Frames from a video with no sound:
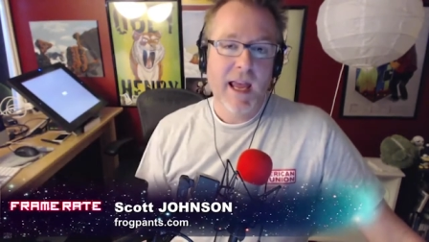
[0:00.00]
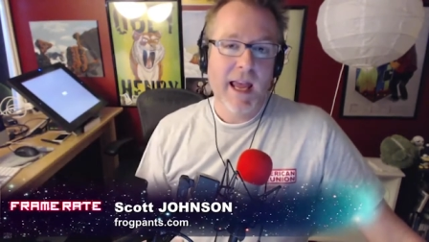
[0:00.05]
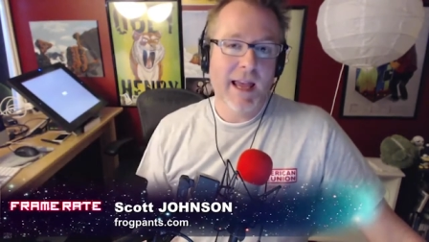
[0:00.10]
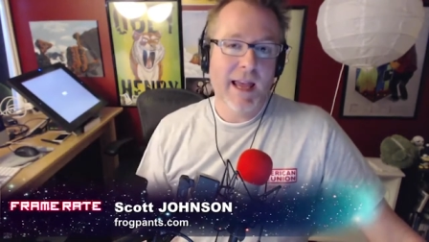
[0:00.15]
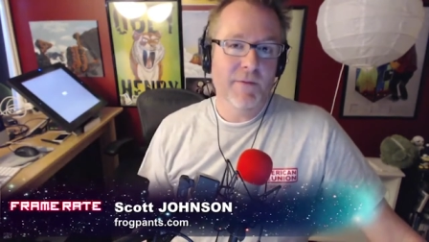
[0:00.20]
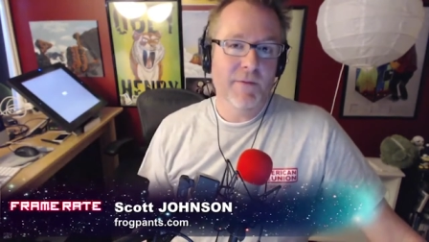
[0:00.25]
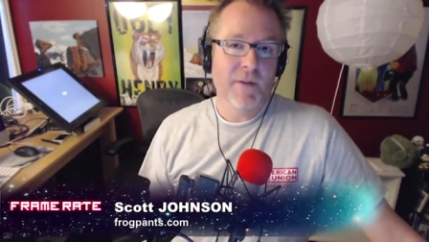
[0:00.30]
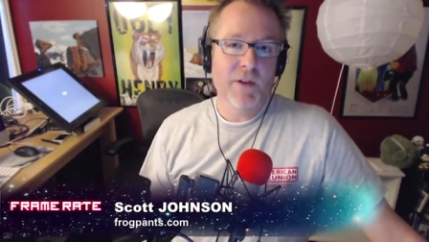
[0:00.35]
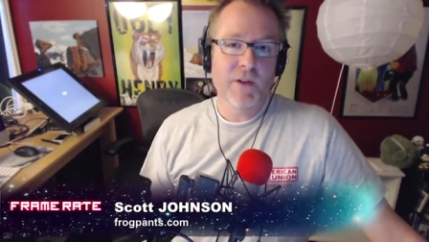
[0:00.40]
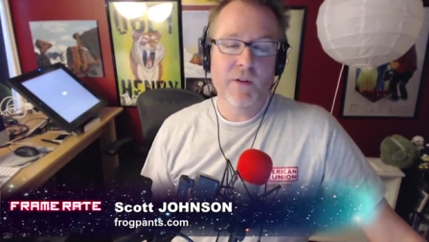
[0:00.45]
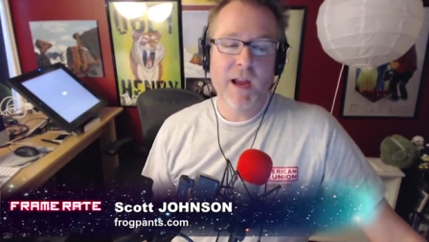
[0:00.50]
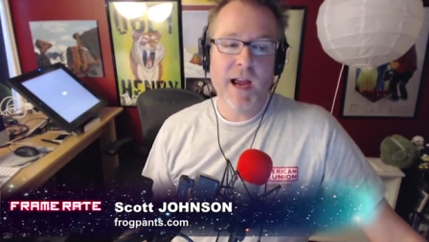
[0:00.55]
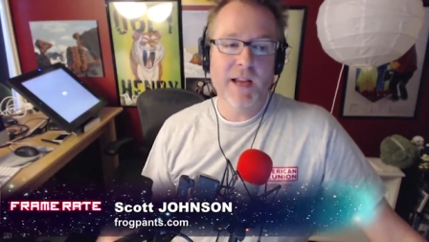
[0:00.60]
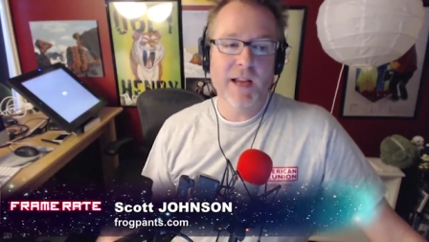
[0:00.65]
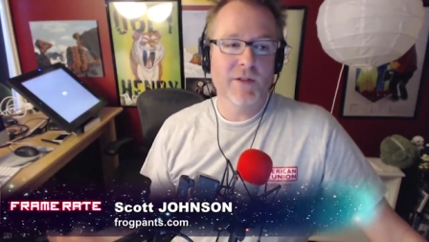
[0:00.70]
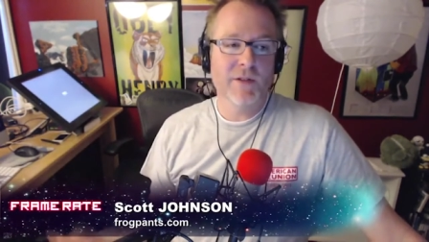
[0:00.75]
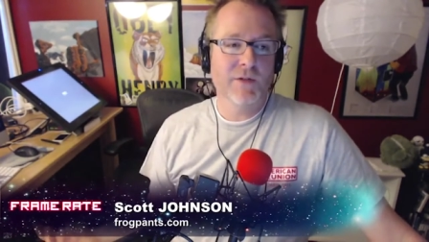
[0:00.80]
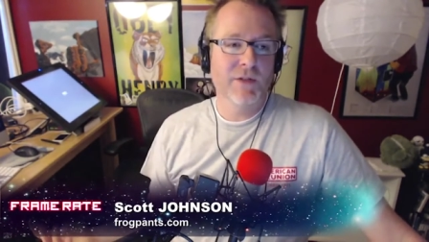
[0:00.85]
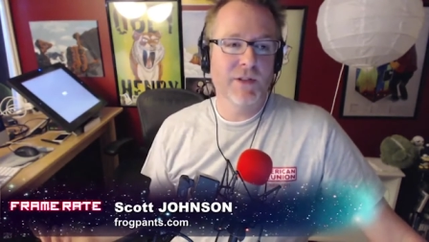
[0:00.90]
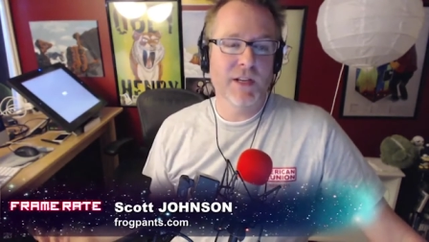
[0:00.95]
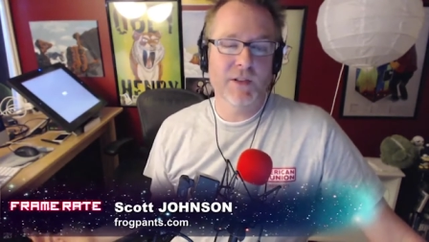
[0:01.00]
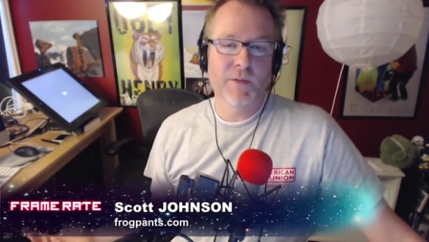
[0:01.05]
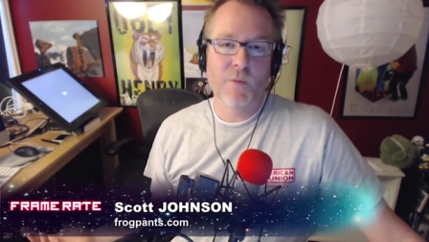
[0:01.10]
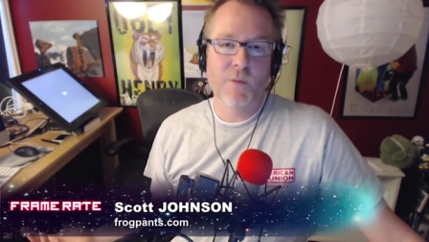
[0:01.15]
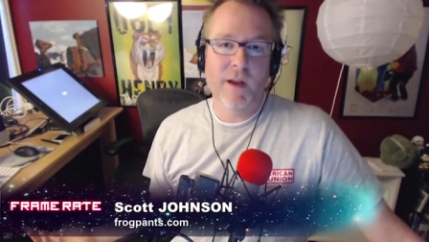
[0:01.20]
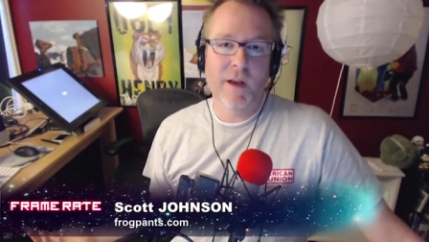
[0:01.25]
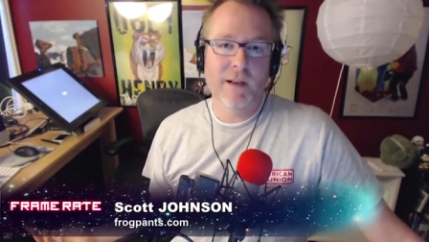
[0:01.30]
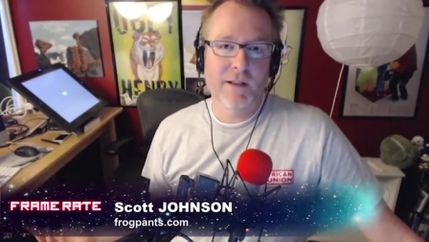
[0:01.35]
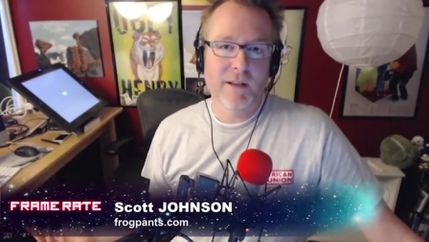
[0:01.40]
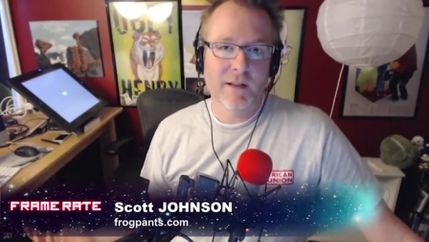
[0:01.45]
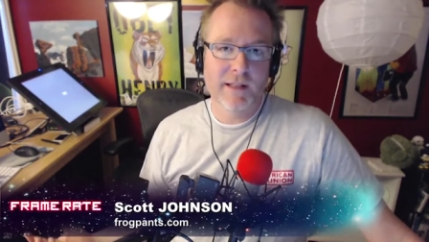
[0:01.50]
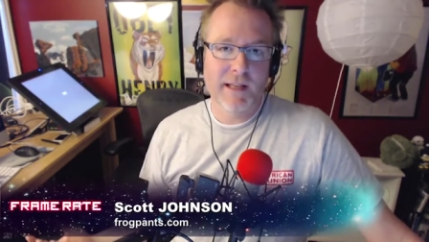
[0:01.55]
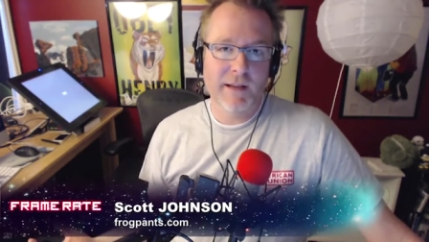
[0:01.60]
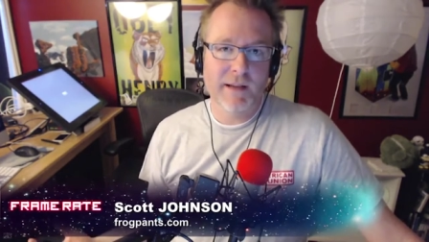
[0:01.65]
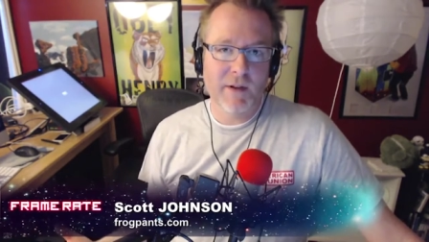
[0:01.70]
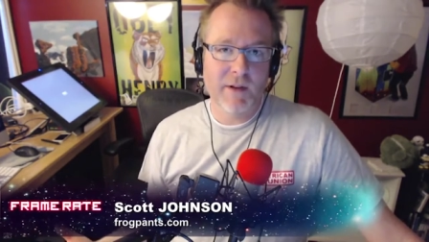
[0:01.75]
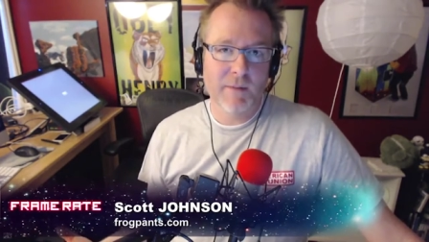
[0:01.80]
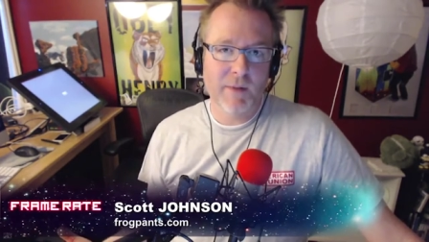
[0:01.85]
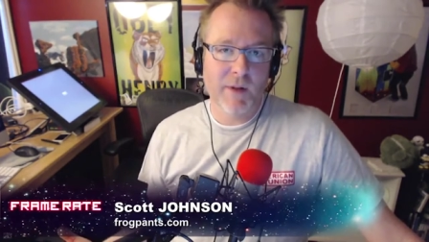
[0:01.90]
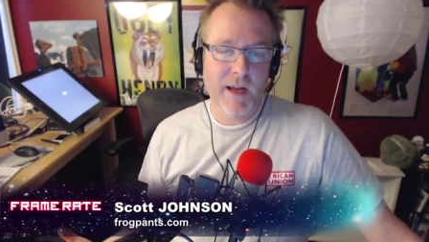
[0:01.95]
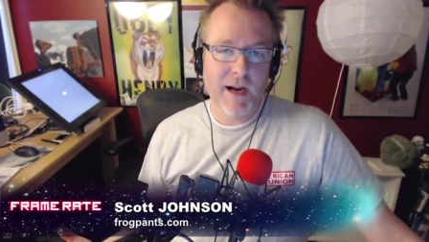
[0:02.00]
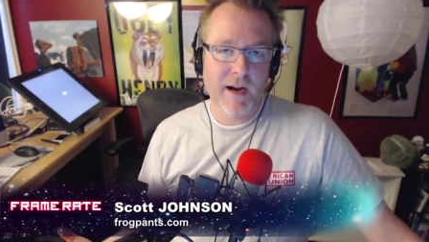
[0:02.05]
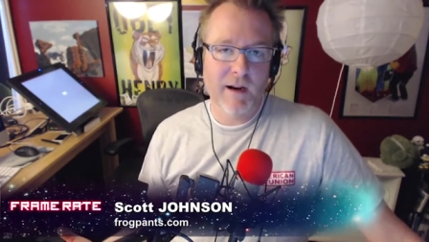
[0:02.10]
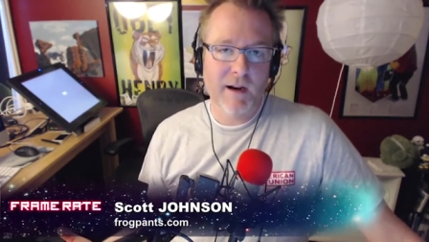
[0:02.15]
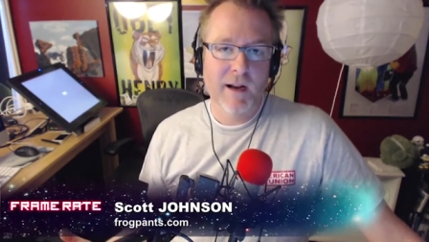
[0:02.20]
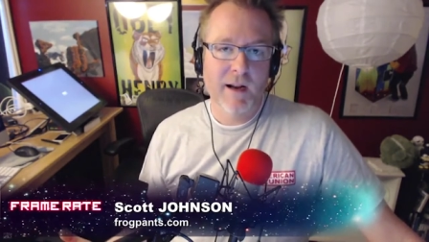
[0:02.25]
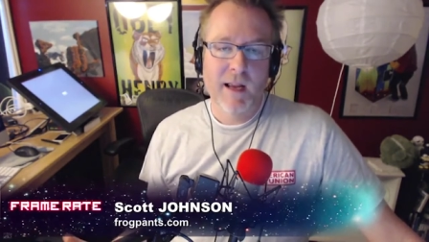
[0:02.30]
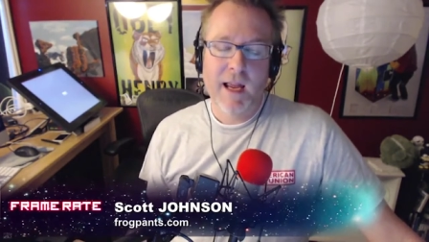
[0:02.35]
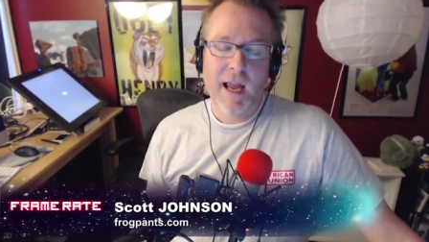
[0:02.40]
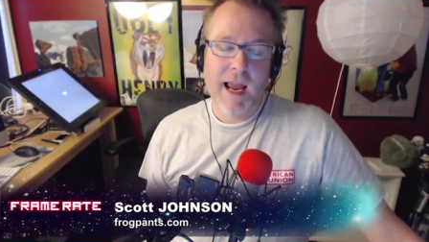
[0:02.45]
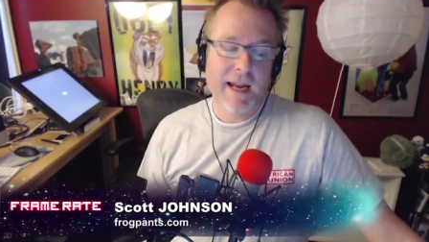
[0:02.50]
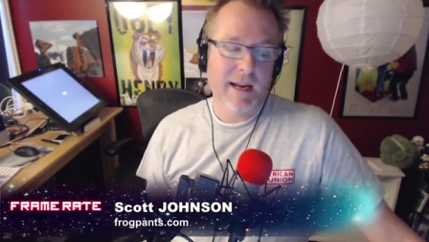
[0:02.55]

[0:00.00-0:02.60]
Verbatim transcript: And for you guys who just want a little TV player